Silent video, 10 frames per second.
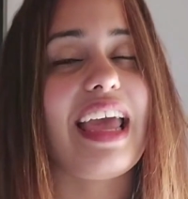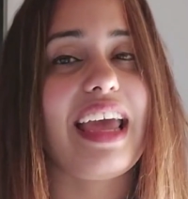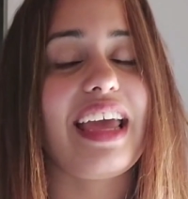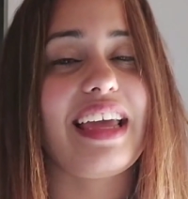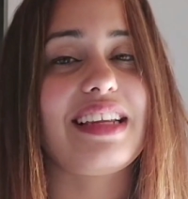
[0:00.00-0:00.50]

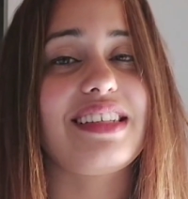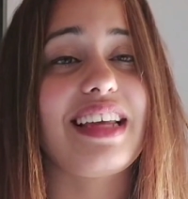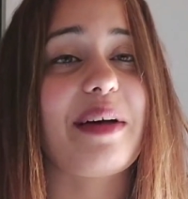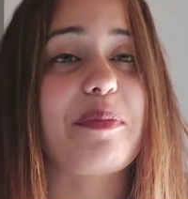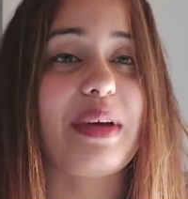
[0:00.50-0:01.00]

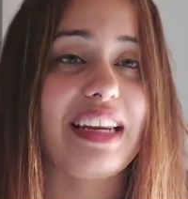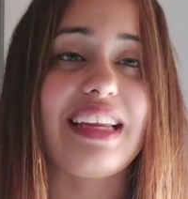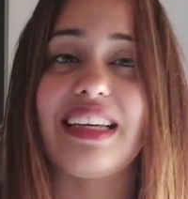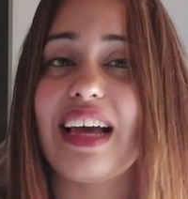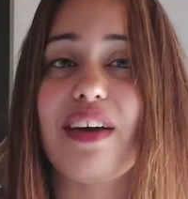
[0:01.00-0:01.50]
and in
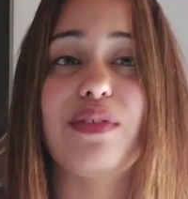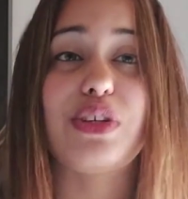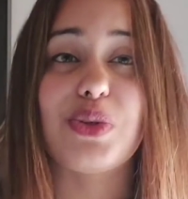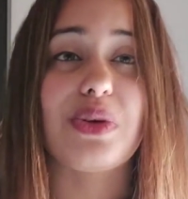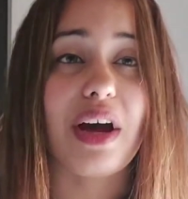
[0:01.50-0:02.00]
India
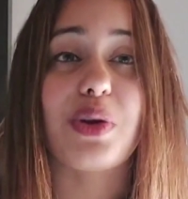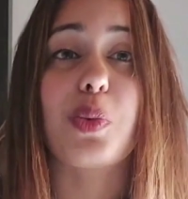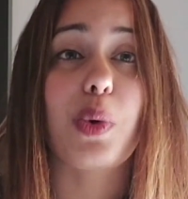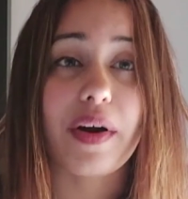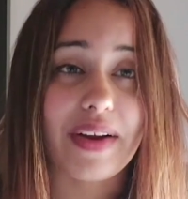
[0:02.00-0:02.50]
we do
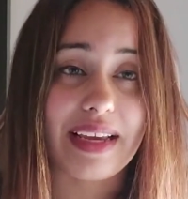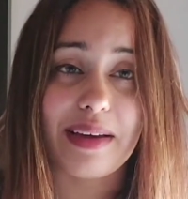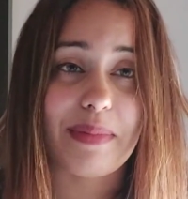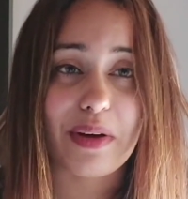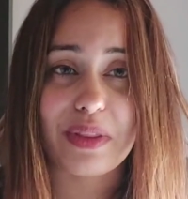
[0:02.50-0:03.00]
not worry
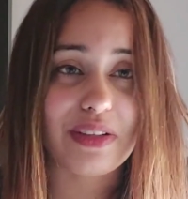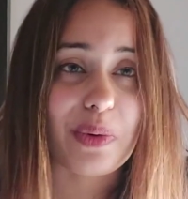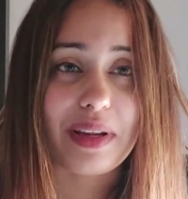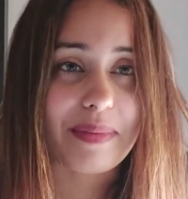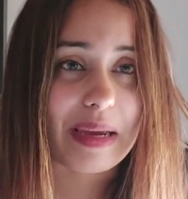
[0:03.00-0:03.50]
about the
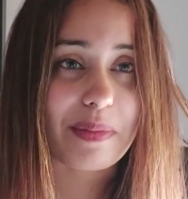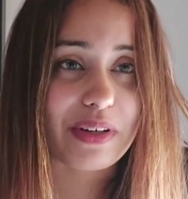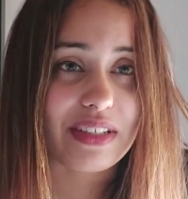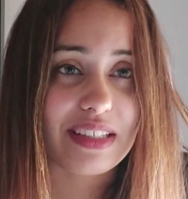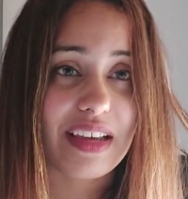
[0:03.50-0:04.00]
toilet
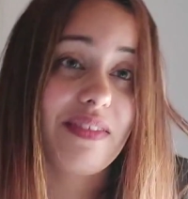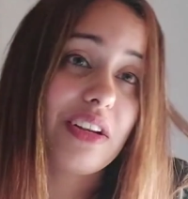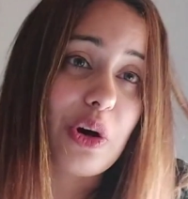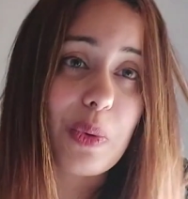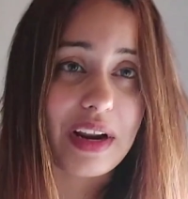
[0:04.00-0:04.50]
papers, if
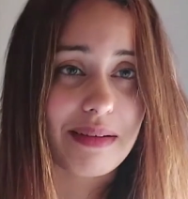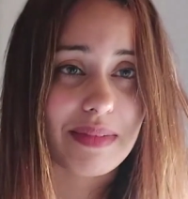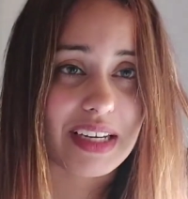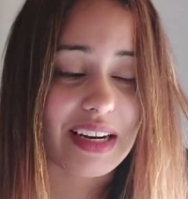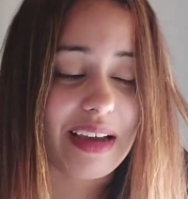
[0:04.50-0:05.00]
you know what I
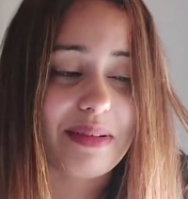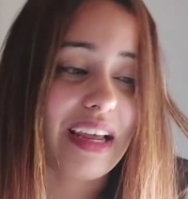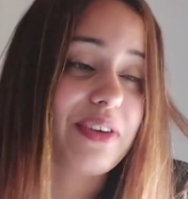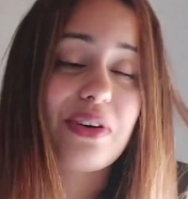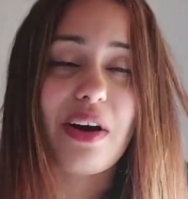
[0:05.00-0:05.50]
mean.
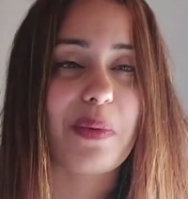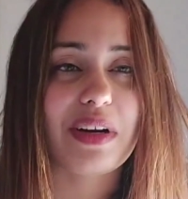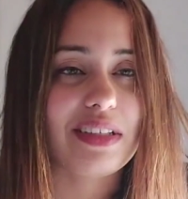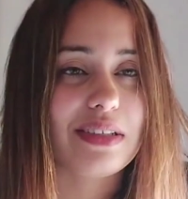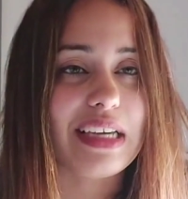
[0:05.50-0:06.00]
I do not
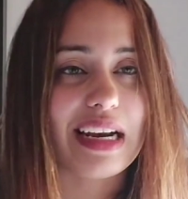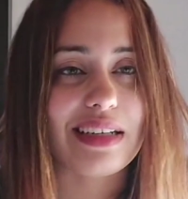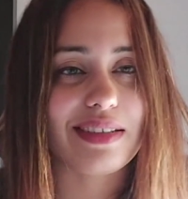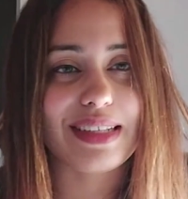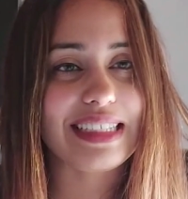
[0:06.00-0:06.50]
want to get
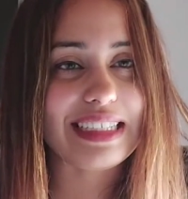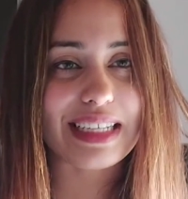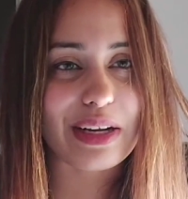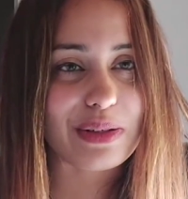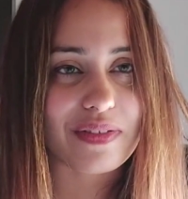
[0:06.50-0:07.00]
into the
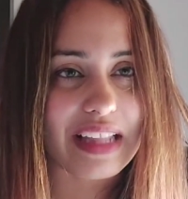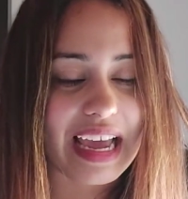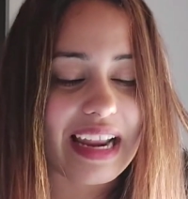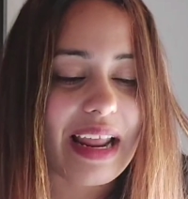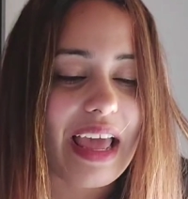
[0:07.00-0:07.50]
details of
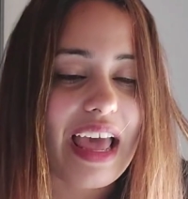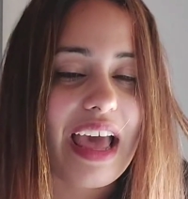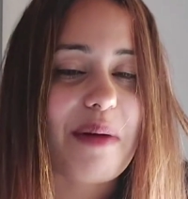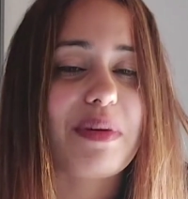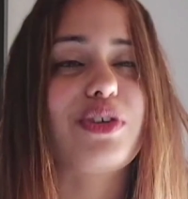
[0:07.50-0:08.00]
that,
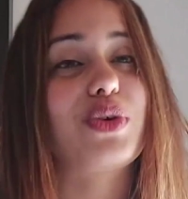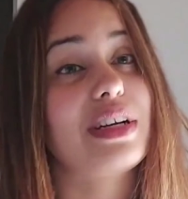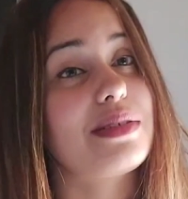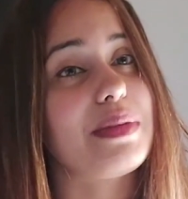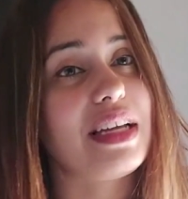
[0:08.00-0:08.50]
but
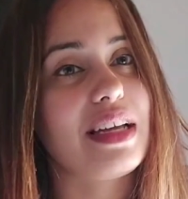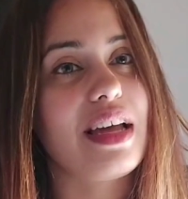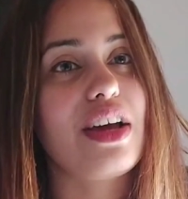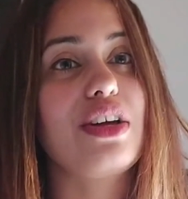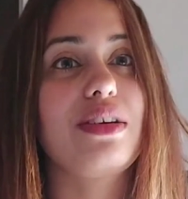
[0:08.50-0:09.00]
trust me,
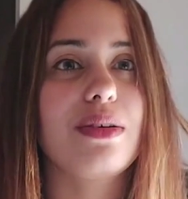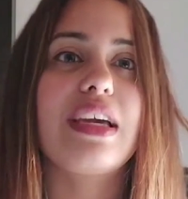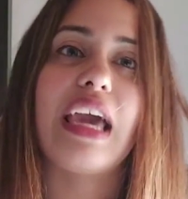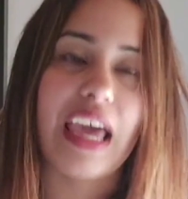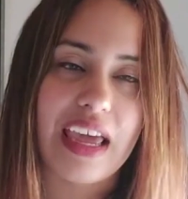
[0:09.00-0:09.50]
you
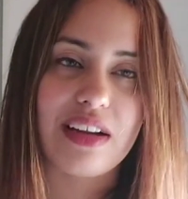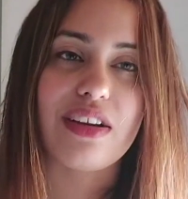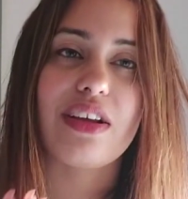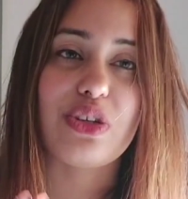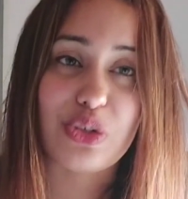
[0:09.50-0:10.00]

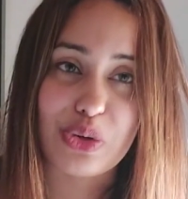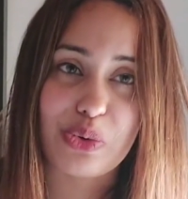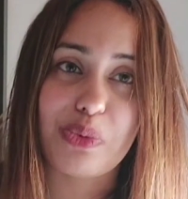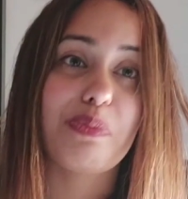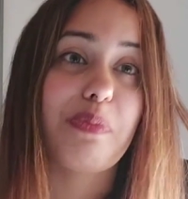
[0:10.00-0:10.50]
can
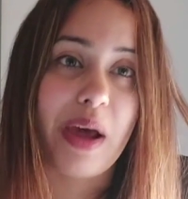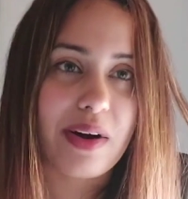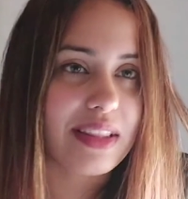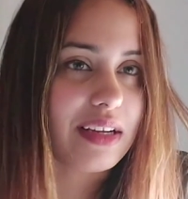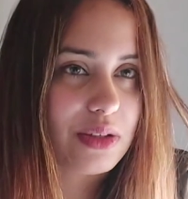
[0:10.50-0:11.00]
do
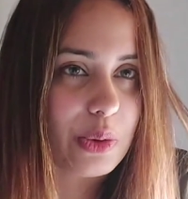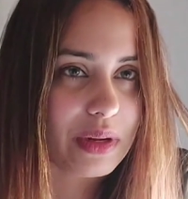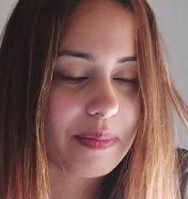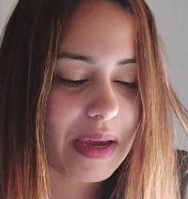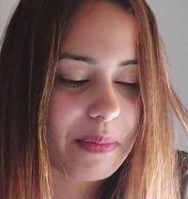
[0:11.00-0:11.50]
better than
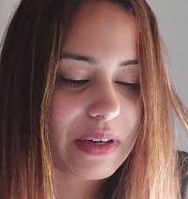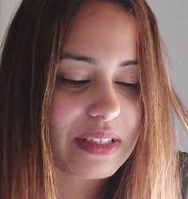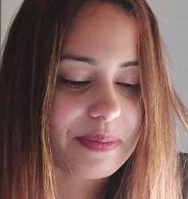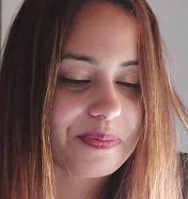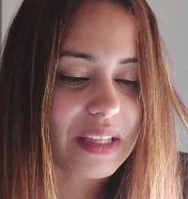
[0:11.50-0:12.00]
toilet
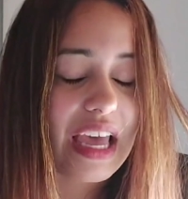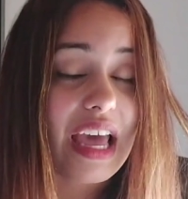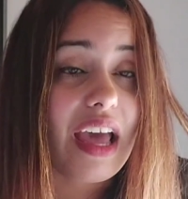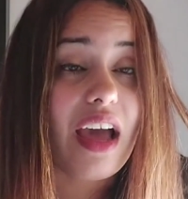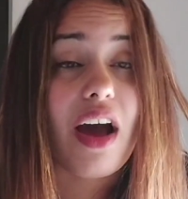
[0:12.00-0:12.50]
papers.
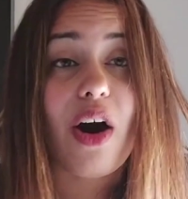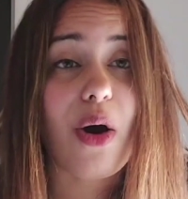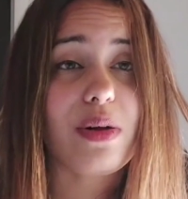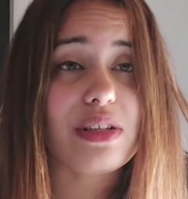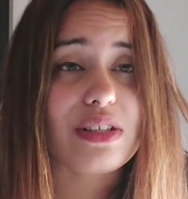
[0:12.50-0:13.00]

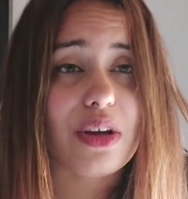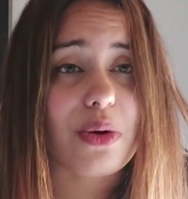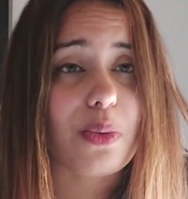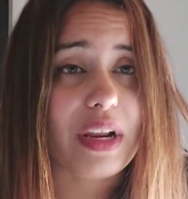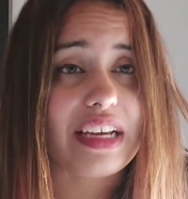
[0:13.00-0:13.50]

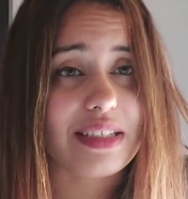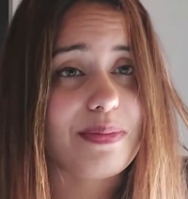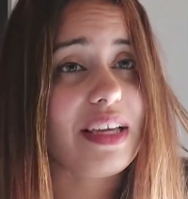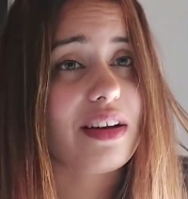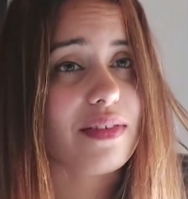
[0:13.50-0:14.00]
Also, when I
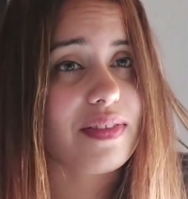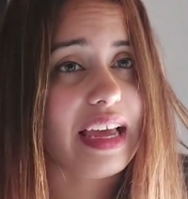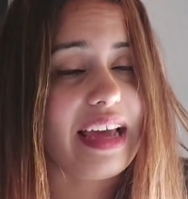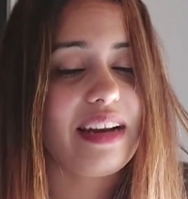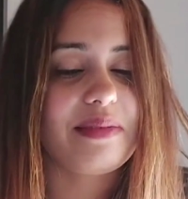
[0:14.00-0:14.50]
speak of
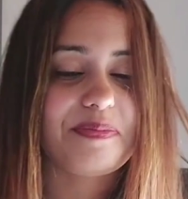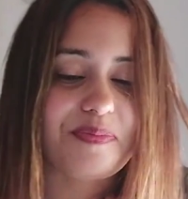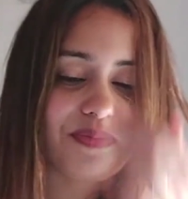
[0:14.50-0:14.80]
that,